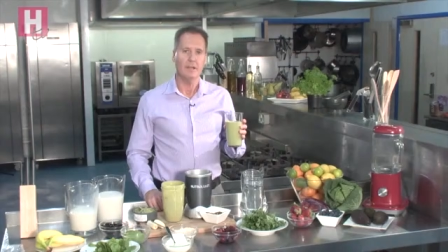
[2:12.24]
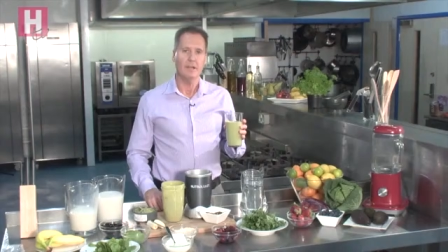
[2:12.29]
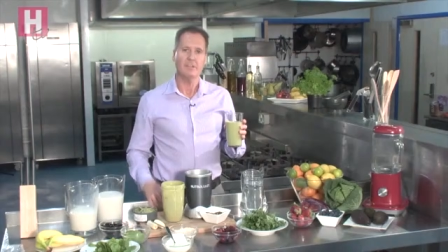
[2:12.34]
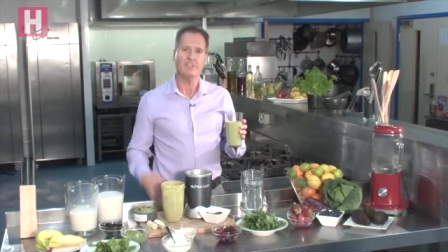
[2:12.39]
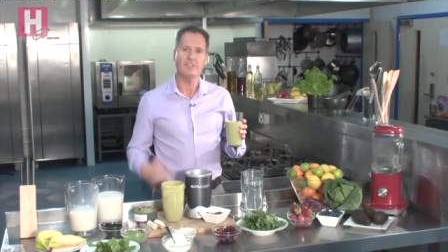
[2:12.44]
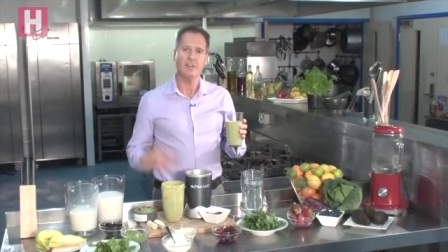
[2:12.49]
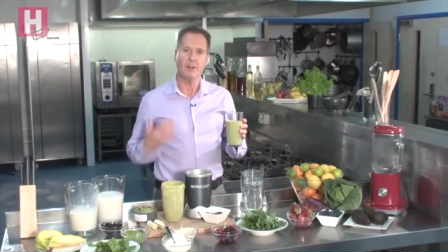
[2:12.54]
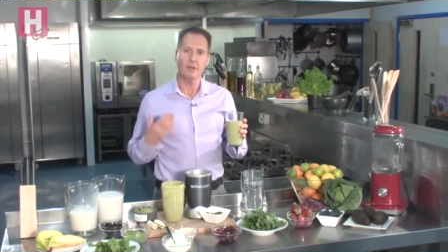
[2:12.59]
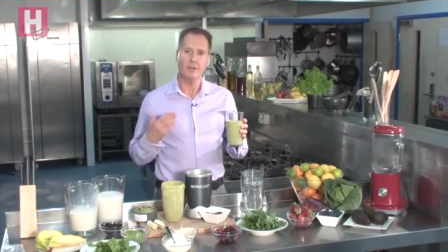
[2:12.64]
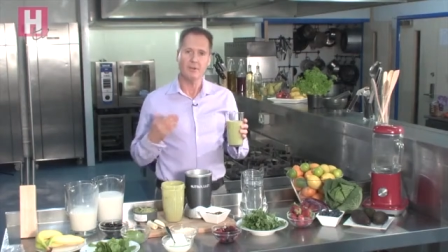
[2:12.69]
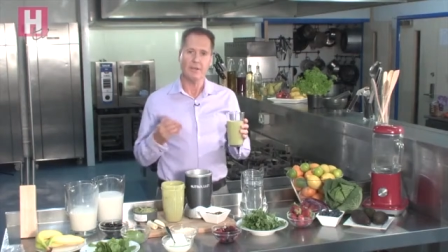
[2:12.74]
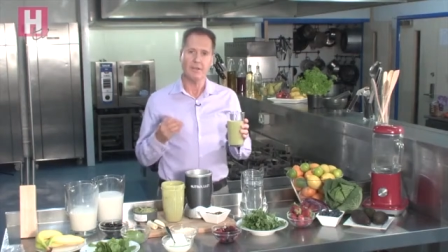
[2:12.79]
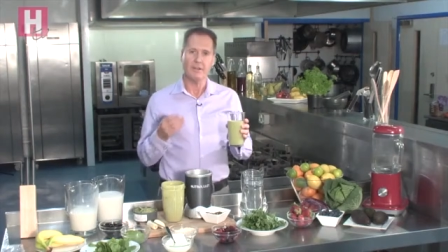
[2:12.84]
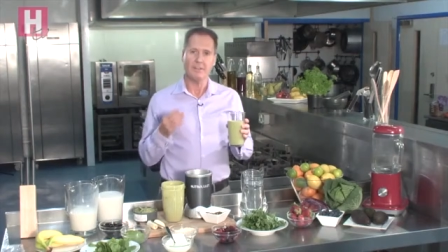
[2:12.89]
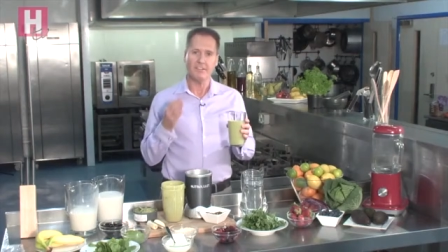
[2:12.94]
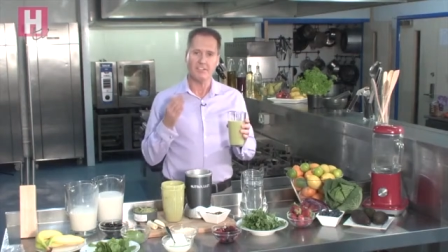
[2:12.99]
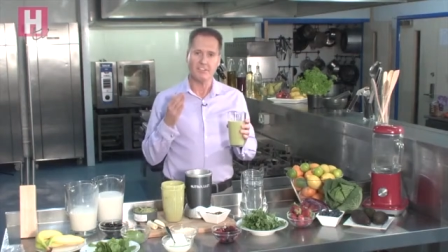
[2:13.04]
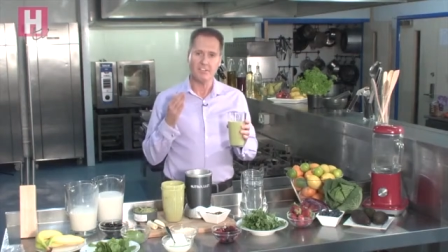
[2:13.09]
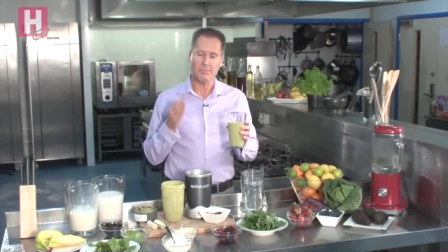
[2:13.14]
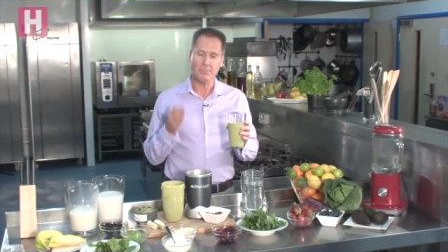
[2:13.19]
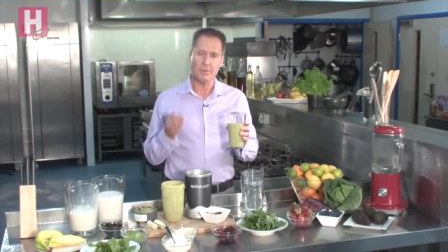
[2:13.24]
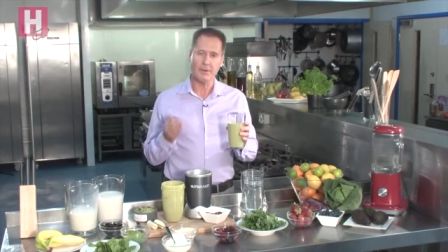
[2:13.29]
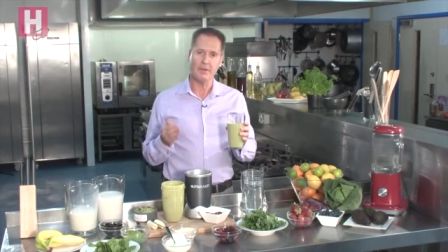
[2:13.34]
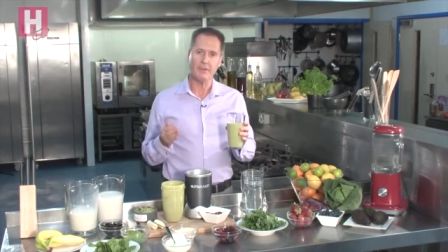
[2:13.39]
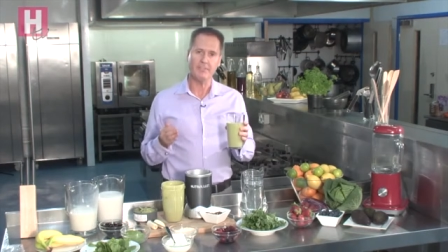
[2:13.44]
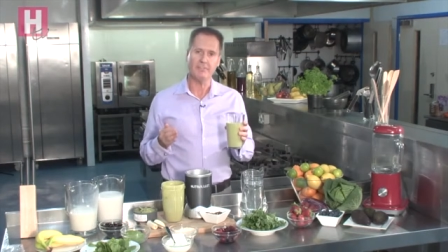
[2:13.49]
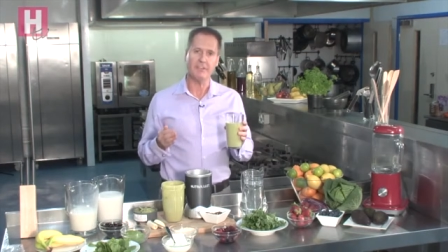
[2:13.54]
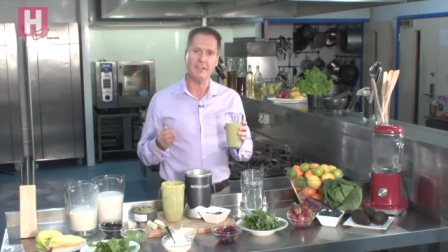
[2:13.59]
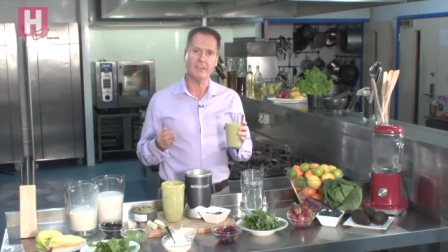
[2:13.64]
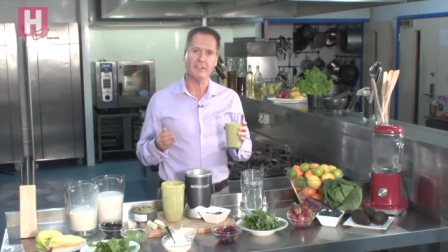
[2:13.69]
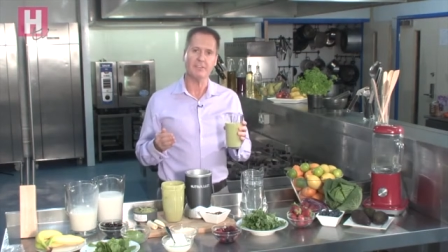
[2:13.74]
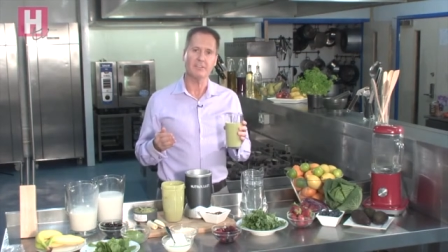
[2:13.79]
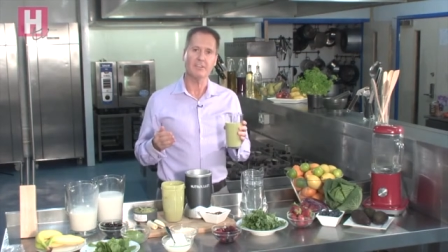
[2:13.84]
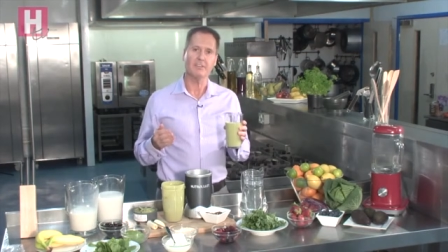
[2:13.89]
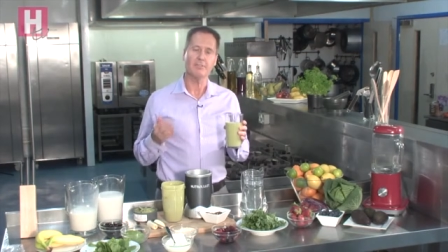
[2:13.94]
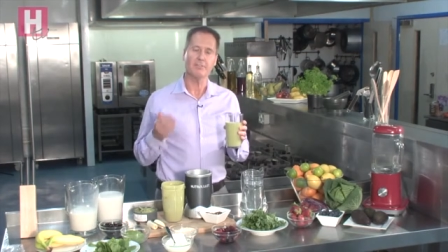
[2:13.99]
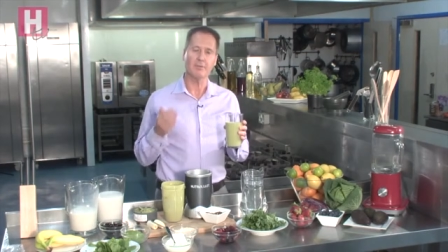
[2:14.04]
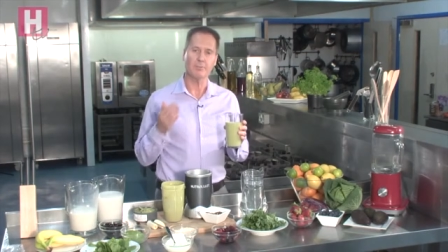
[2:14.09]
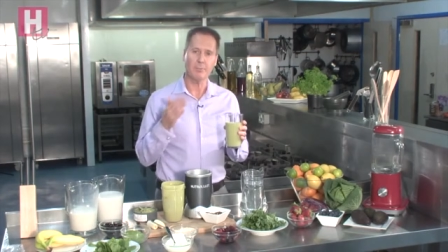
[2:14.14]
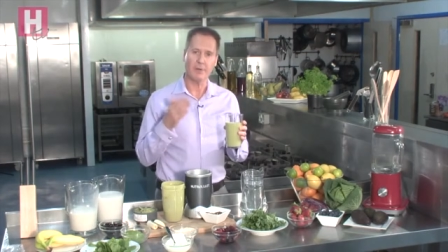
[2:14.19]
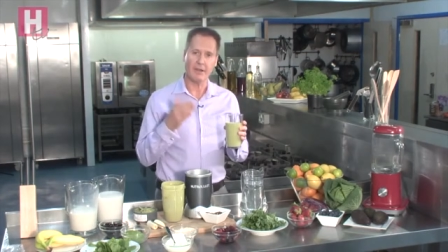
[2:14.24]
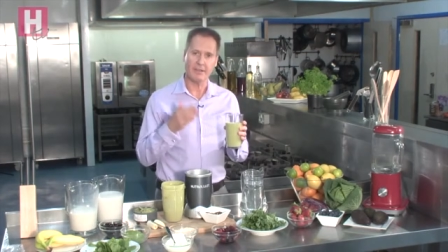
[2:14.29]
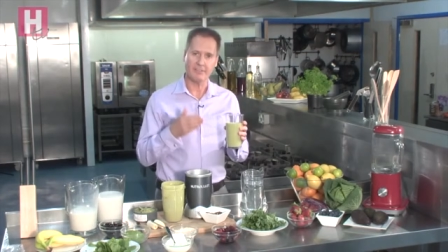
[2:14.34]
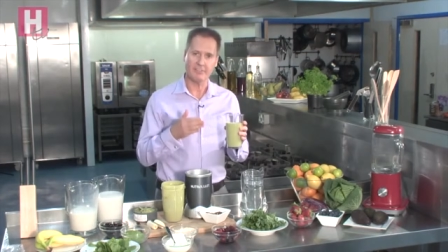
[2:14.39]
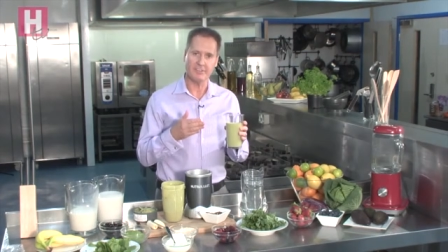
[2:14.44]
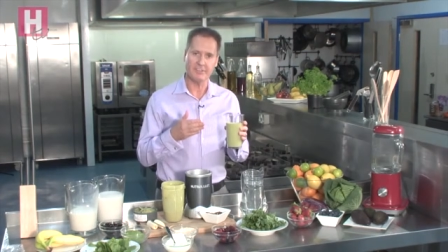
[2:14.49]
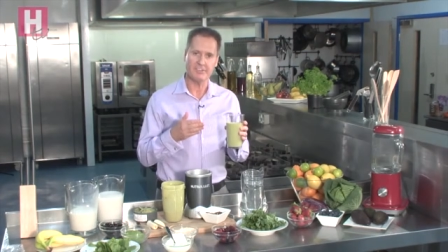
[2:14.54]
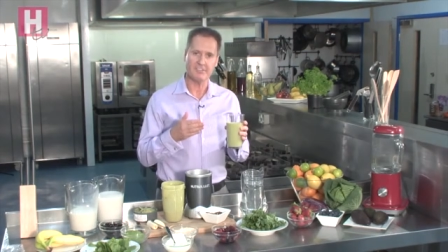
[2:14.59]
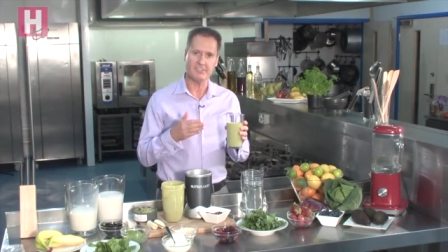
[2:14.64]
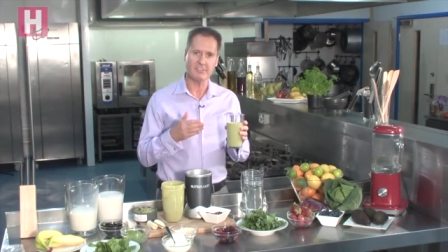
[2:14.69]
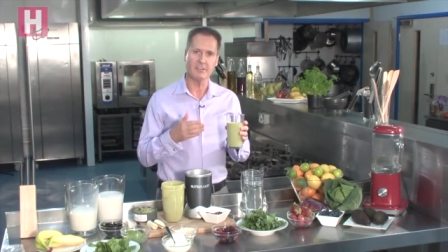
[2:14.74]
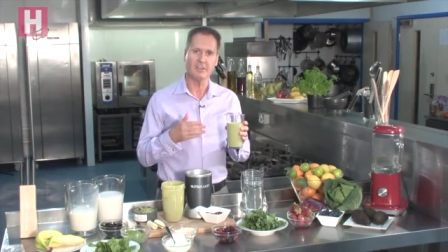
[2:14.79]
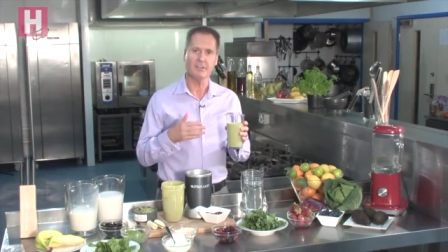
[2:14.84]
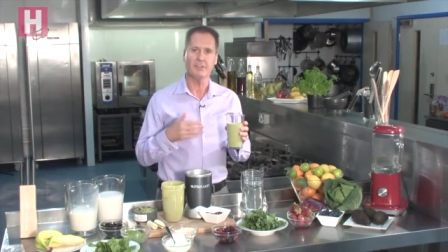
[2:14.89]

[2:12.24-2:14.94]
So this is perfect for breakfast,